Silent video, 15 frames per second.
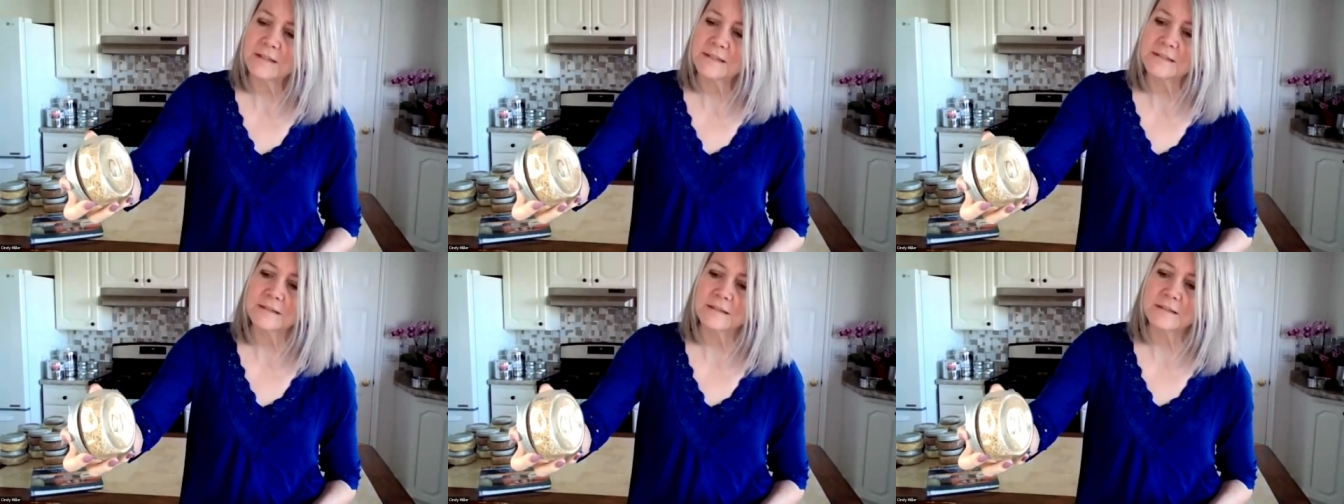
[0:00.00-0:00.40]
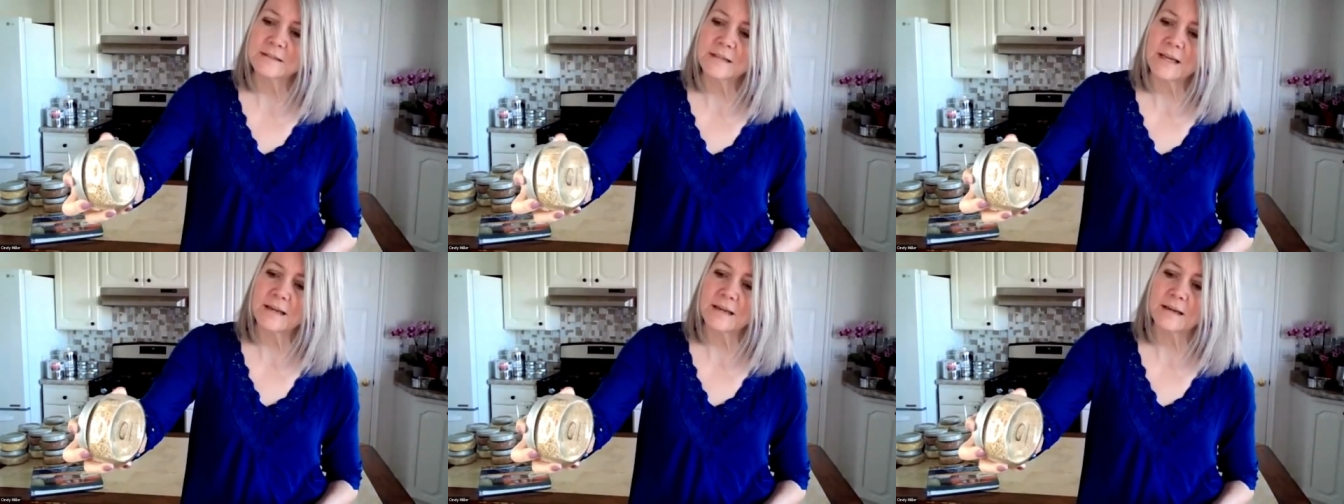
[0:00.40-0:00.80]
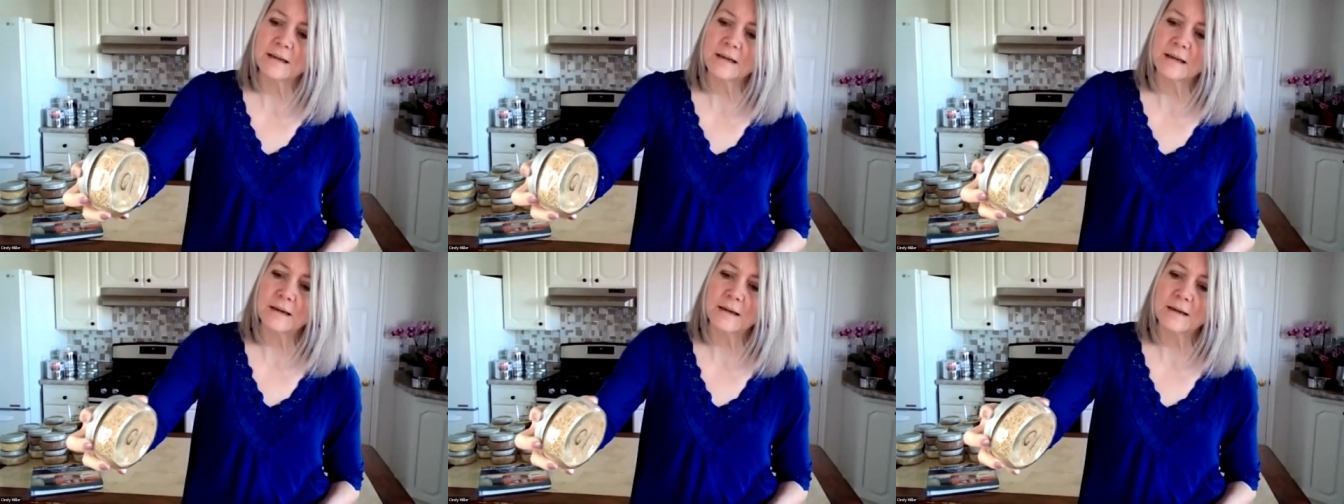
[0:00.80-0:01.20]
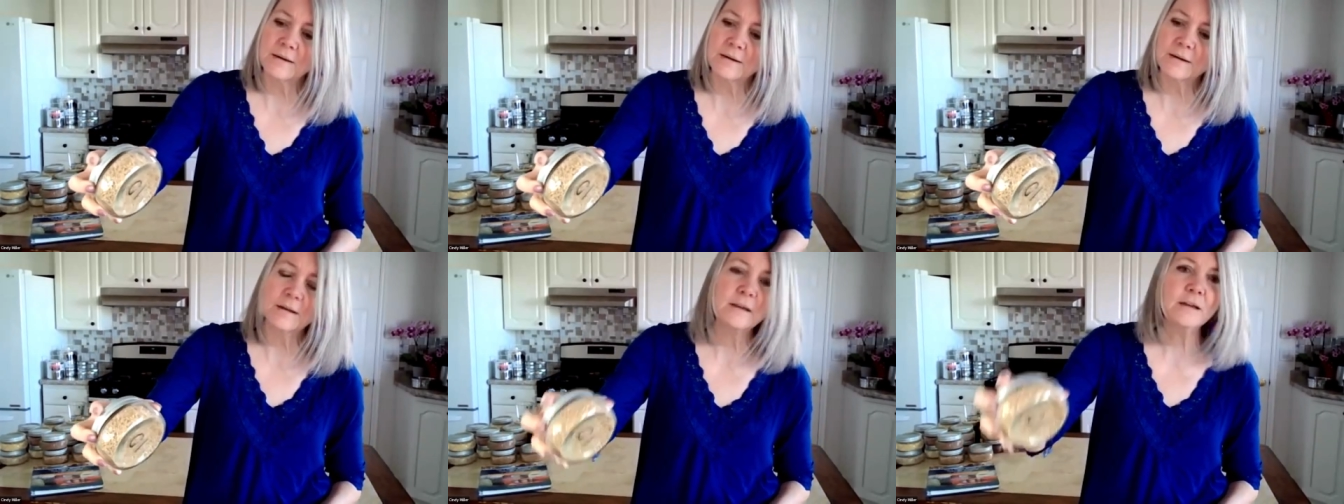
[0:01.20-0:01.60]
This looks like uh,
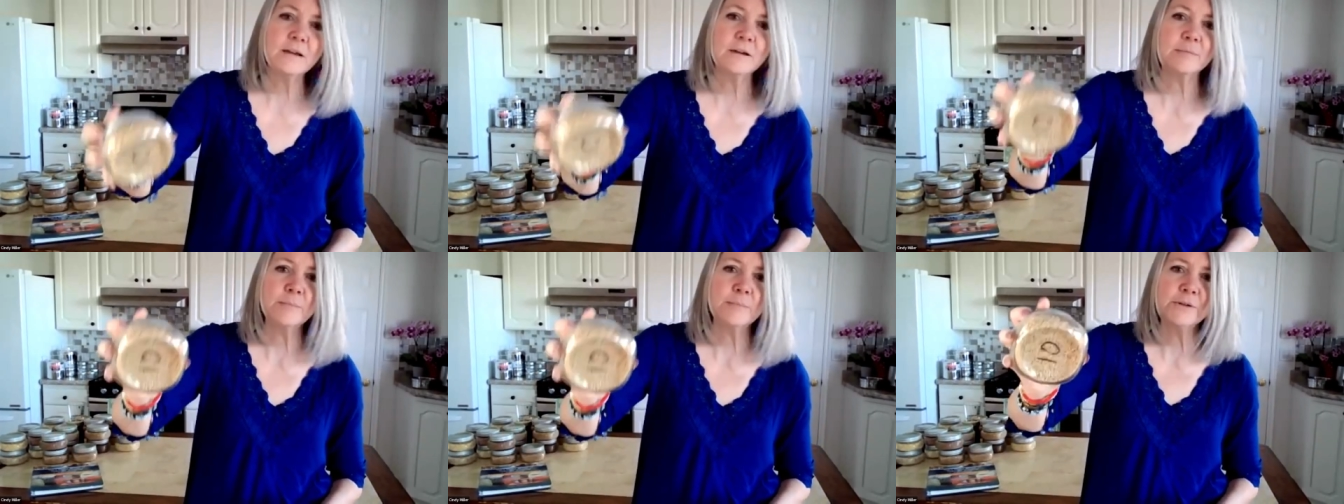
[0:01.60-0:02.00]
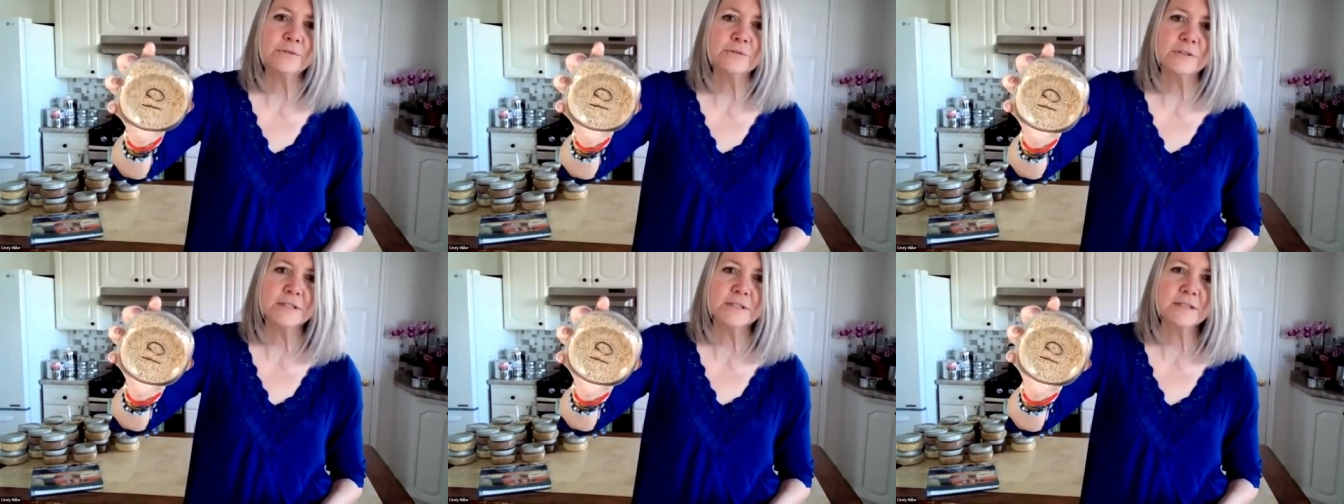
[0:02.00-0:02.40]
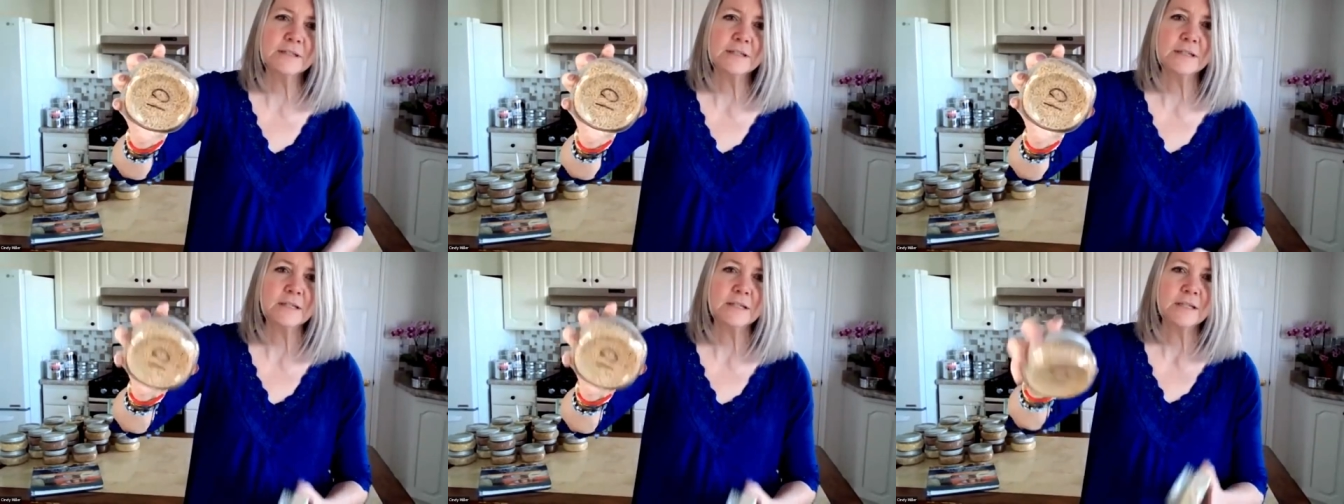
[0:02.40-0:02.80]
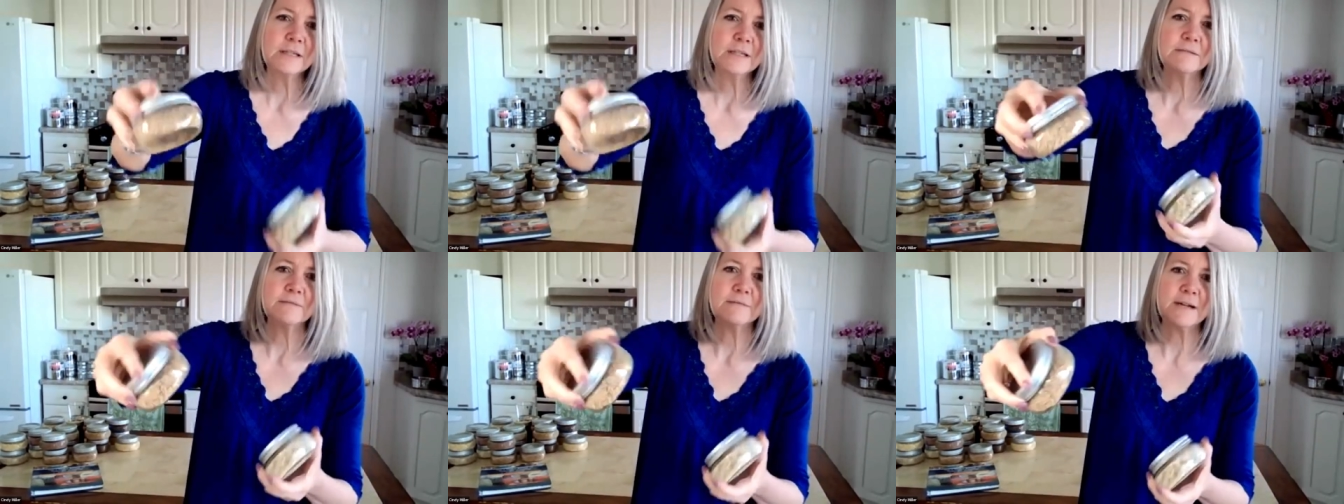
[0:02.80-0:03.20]
kamut,
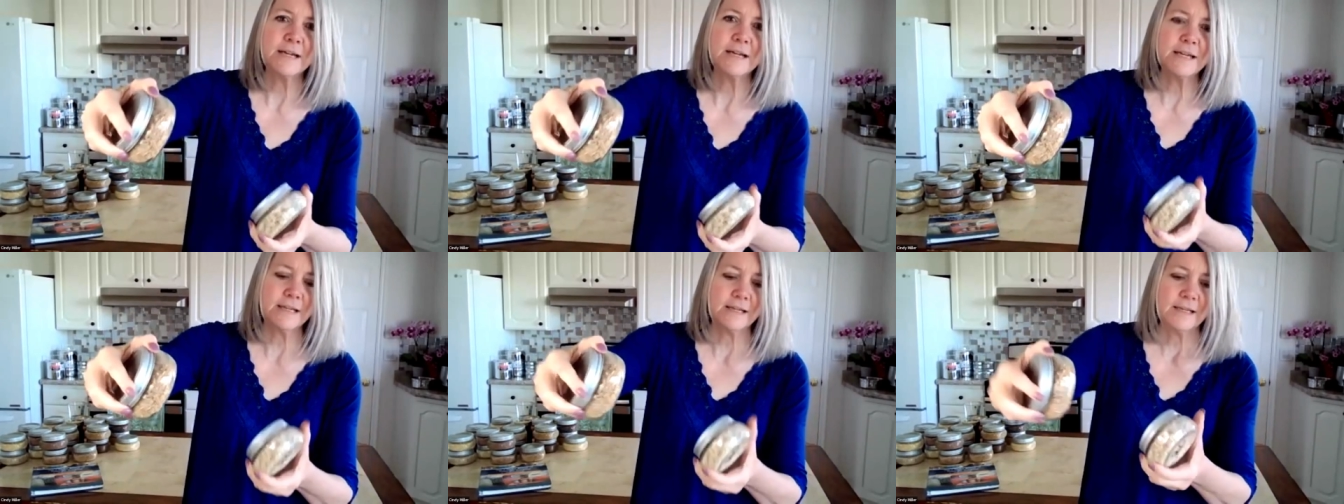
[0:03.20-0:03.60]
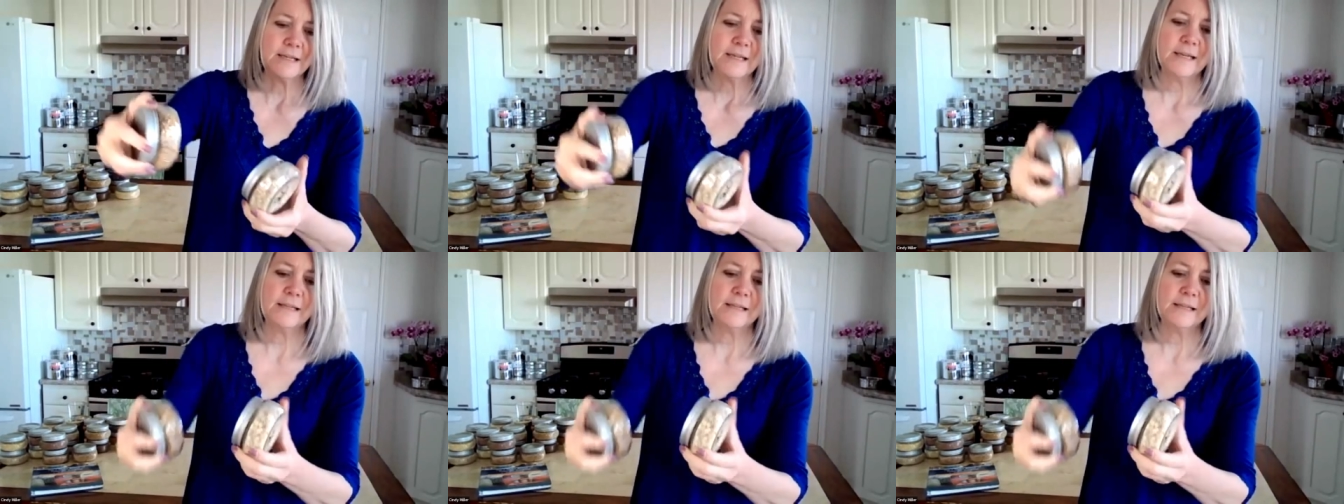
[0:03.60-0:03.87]
right?